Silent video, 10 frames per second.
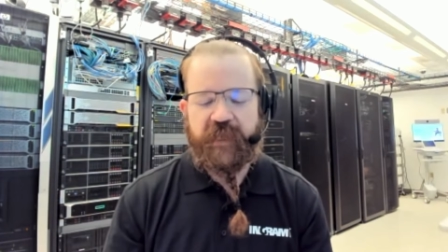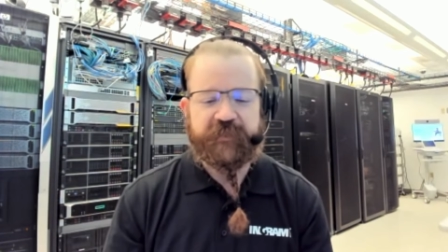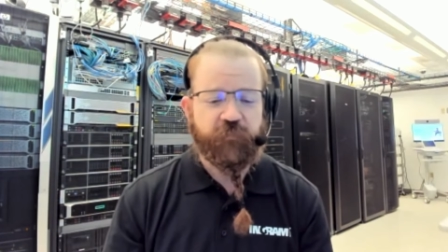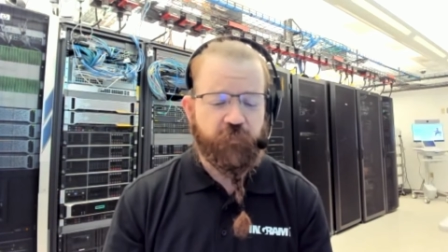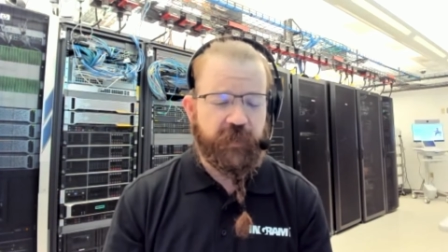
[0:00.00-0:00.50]
And
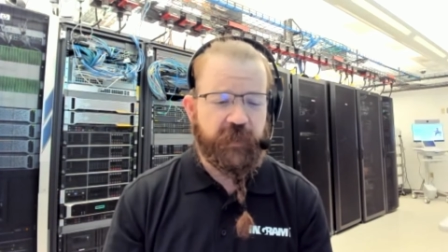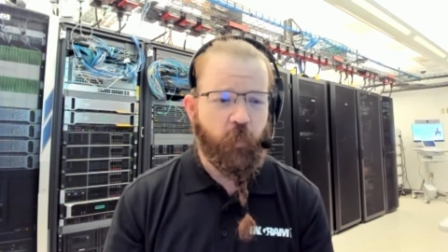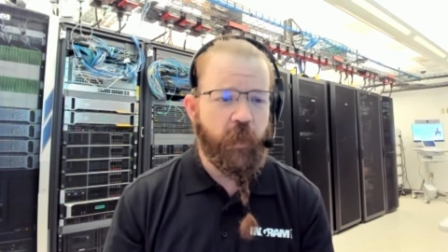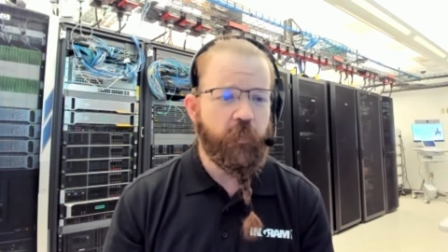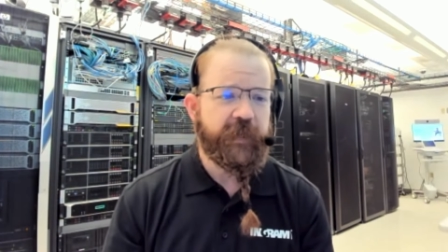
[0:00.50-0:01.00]
so really
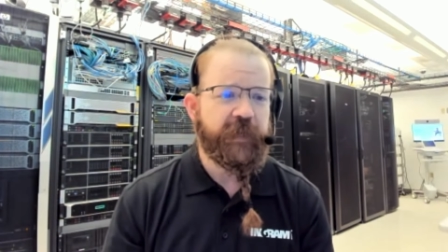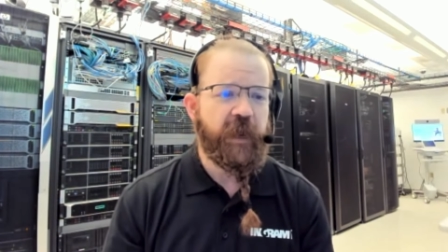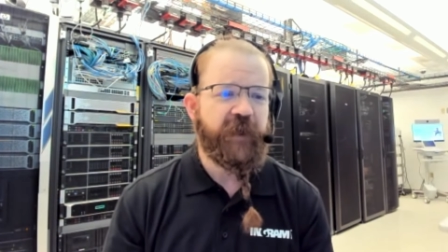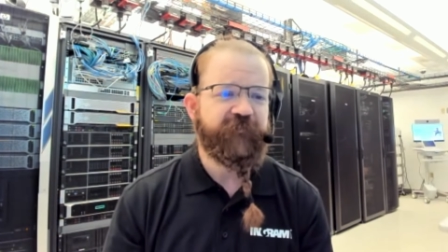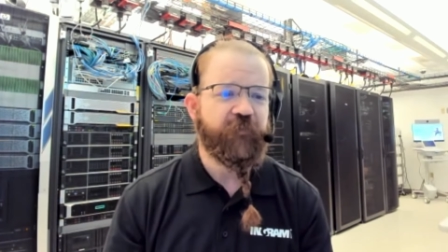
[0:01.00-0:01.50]
what we can
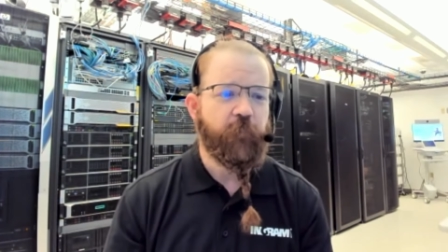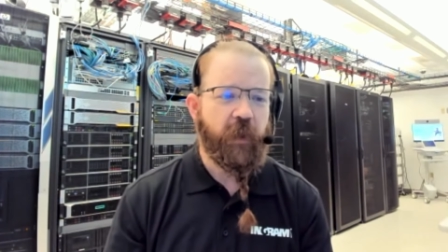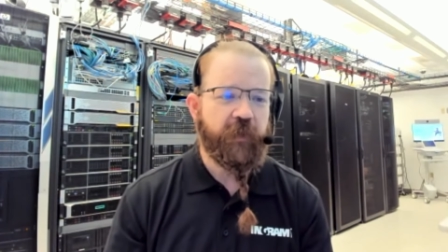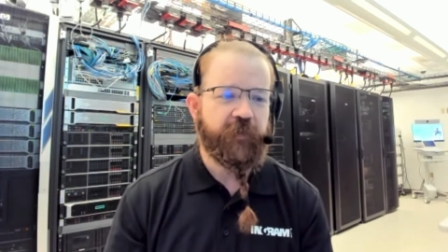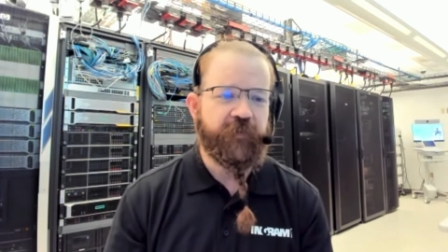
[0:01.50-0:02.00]
offer
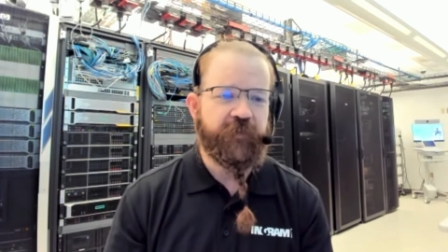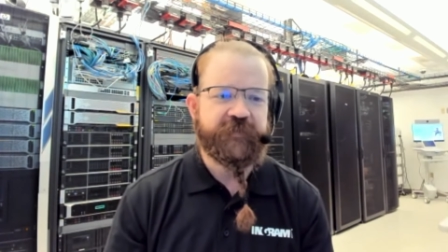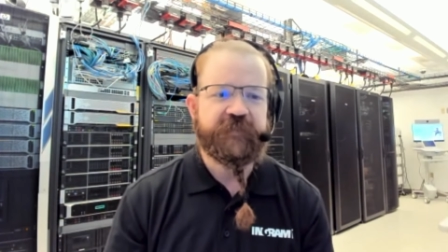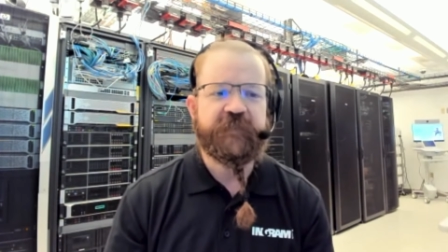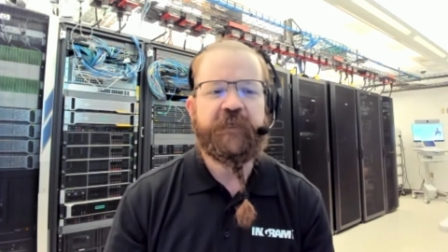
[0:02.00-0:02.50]

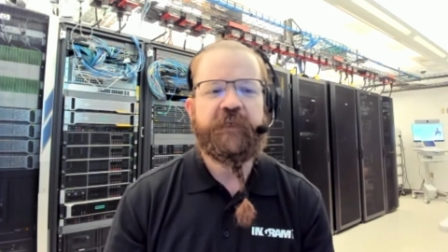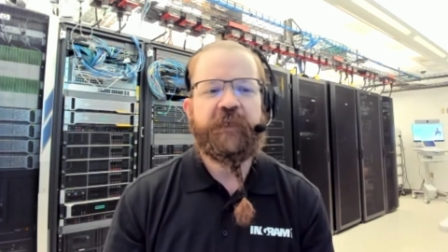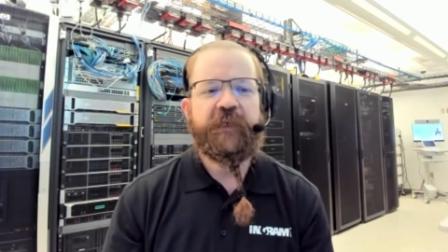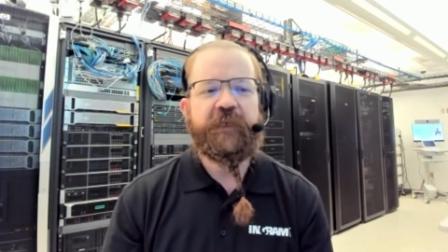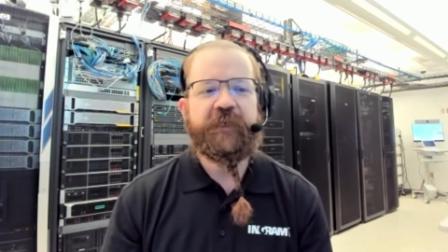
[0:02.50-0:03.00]
partners
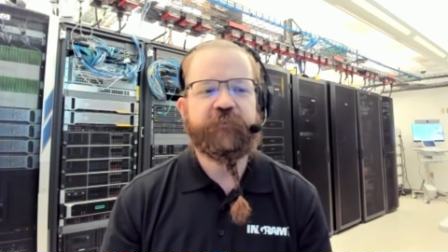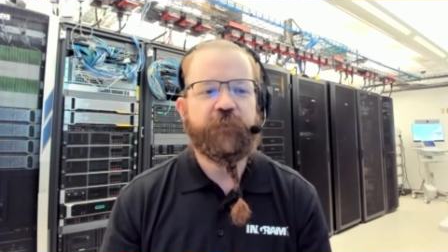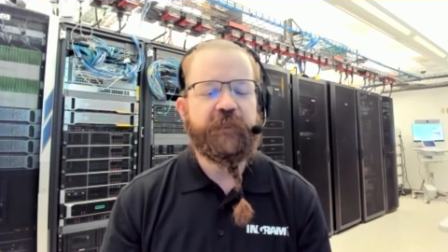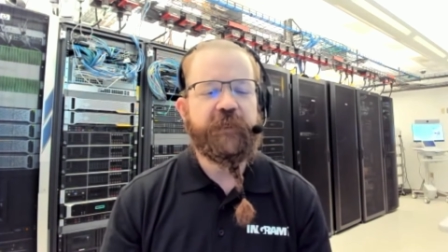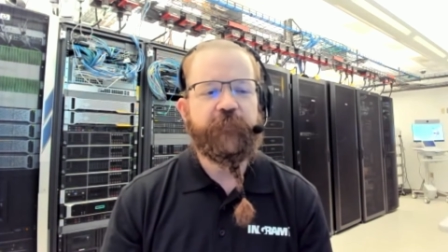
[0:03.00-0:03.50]
is
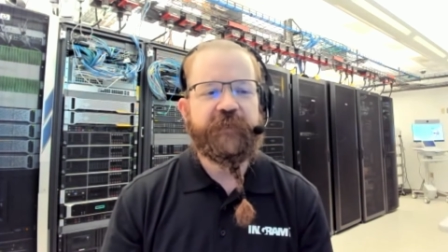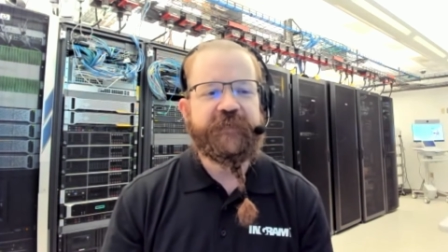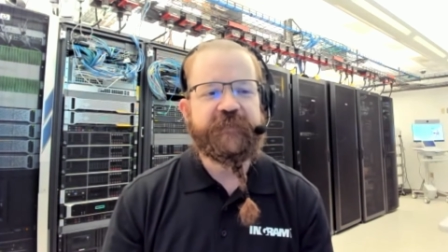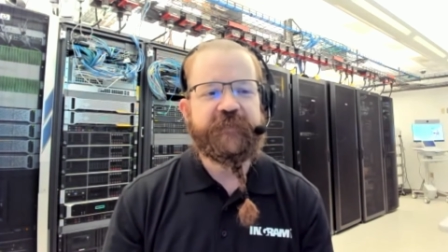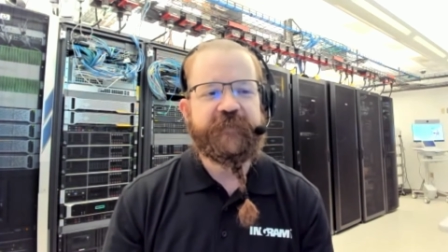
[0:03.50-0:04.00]
really a
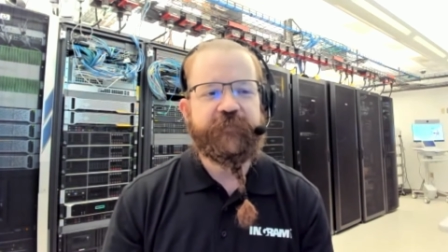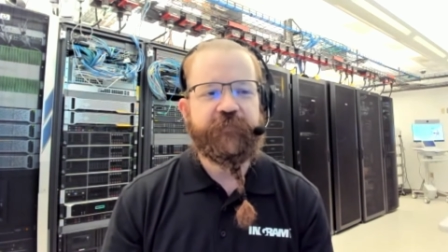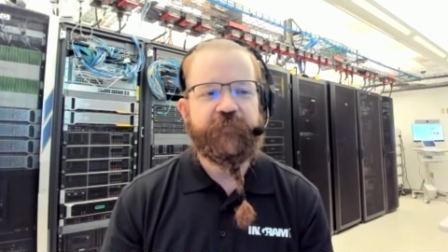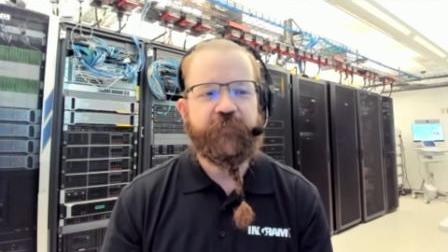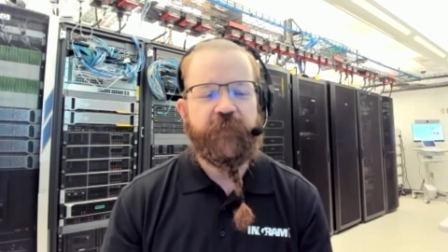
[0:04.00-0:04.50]
place
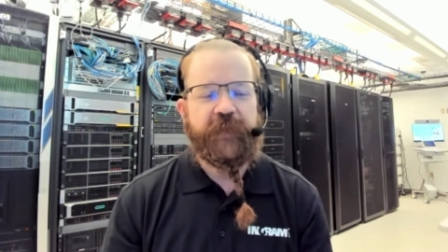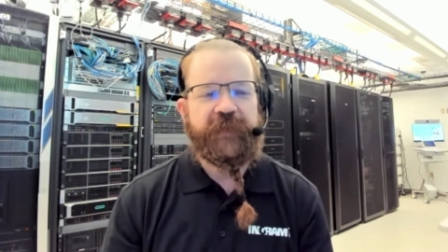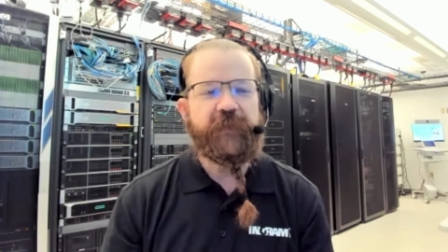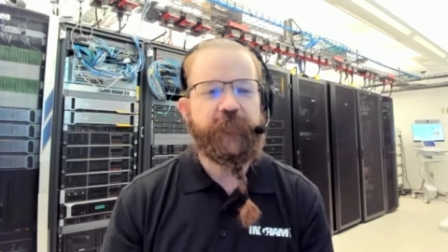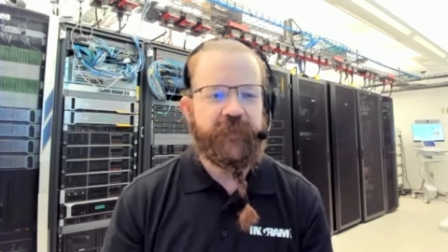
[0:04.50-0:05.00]
to
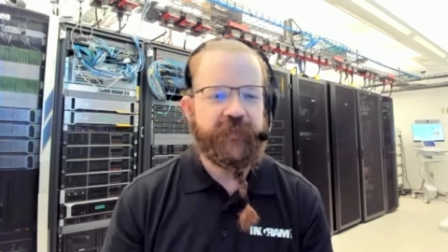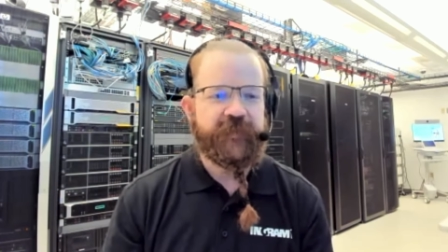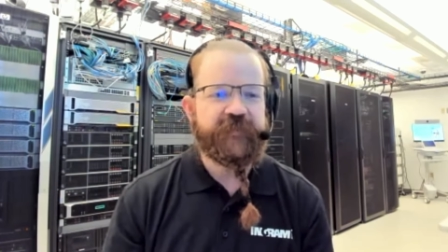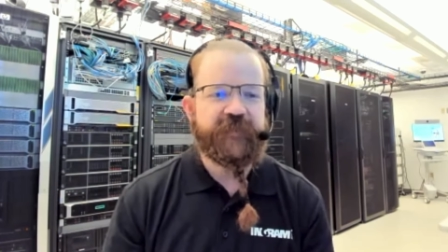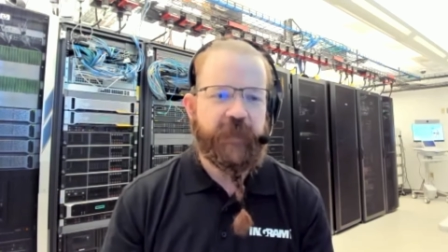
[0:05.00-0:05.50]

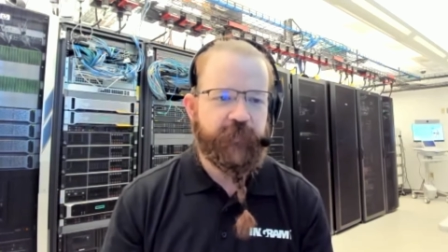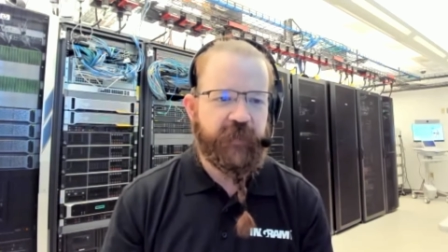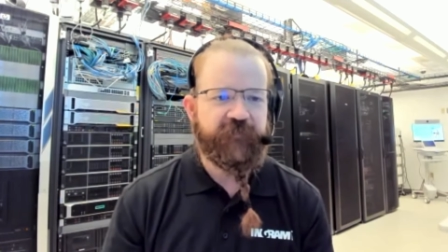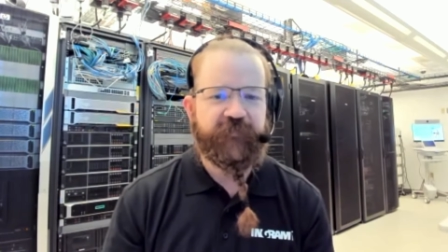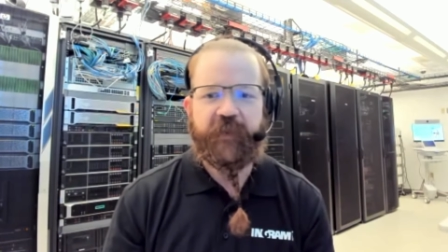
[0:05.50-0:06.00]
independently set up an
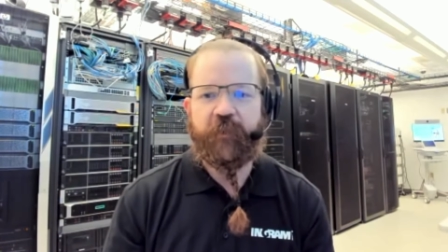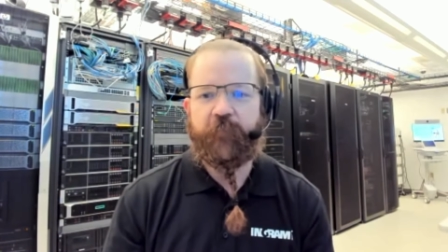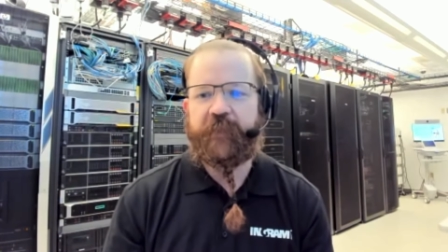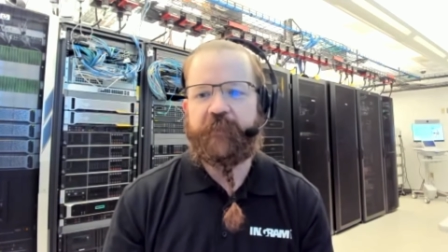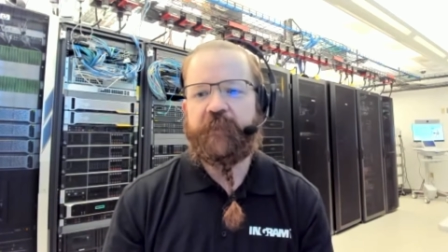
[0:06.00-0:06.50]

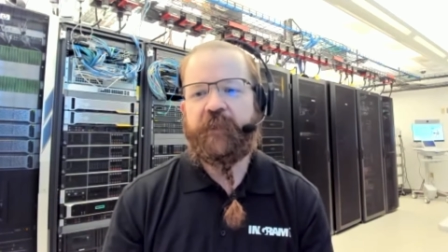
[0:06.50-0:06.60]
environment.